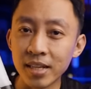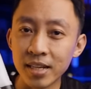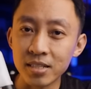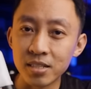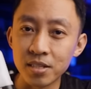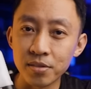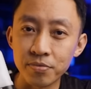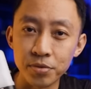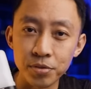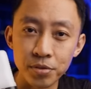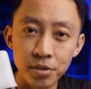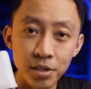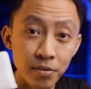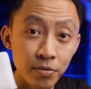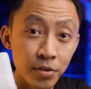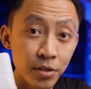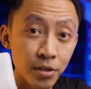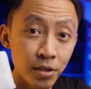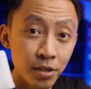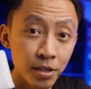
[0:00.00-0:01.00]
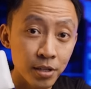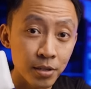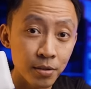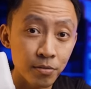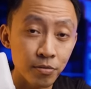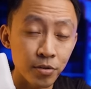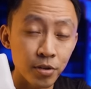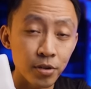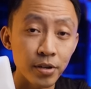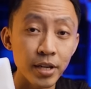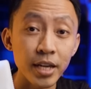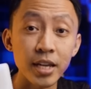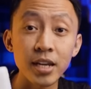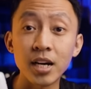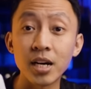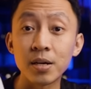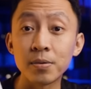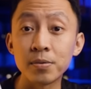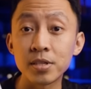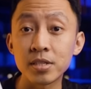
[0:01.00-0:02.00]
nights if you leave it on for 8
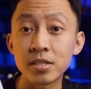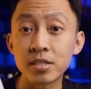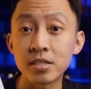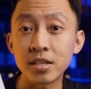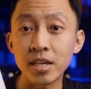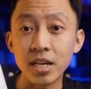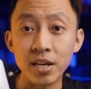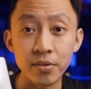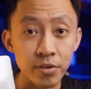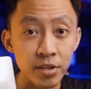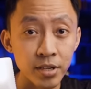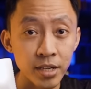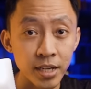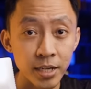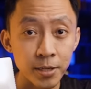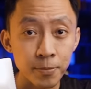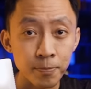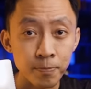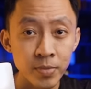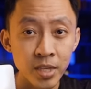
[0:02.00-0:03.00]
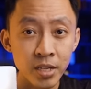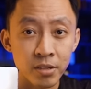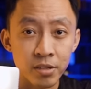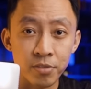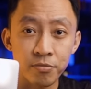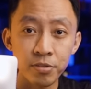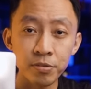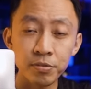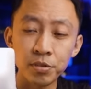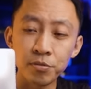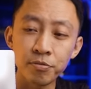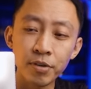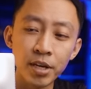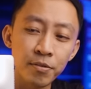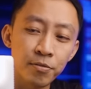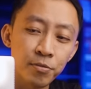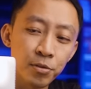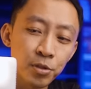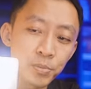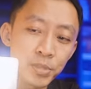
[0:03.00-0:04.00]
hours every night. Right,
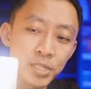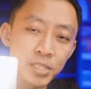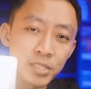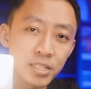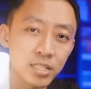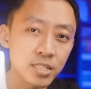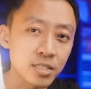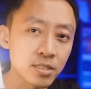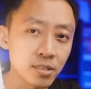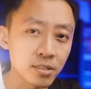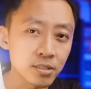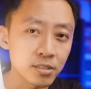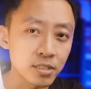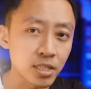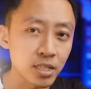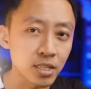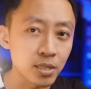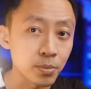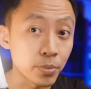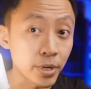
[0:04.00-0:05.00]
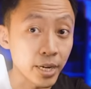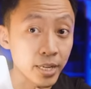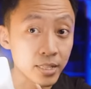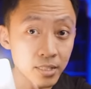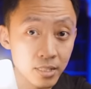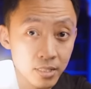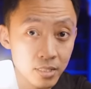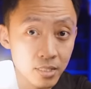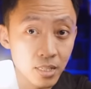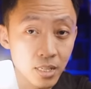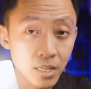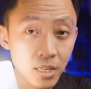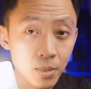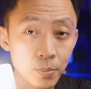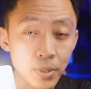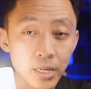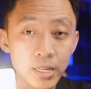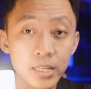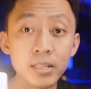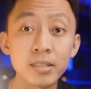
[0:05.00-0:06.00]
55 lumens is not the brightest,
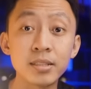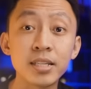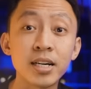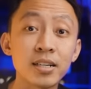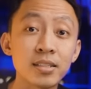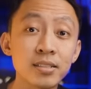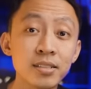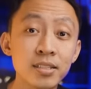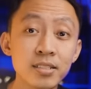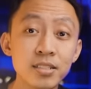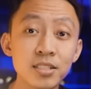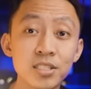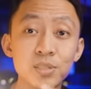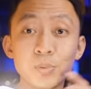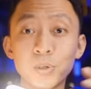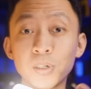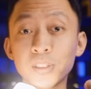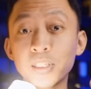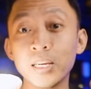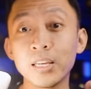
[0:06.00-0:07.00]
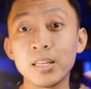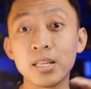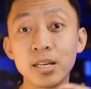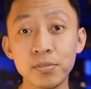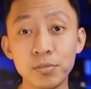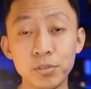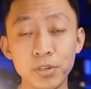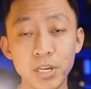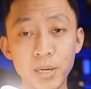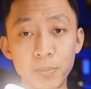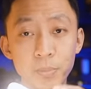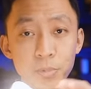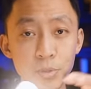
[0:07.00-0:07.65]
but in darkness it's more than enough to help